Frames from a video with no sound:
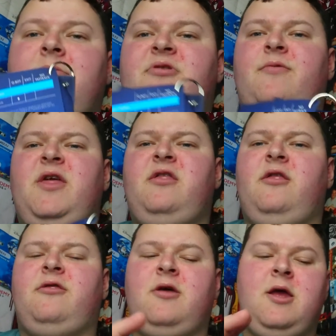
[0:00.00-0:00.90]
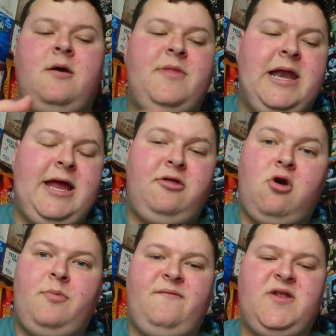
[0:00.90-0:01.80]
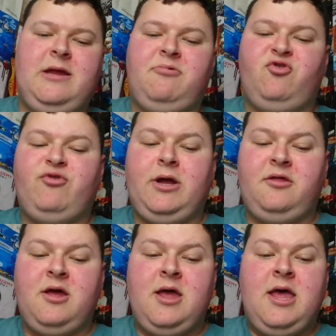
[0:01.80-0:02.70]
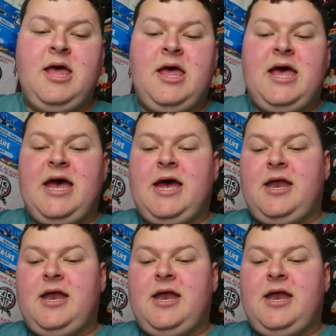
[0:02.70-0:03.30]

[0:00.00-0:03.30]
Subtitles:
this is the latest copy of the tips and tricks, and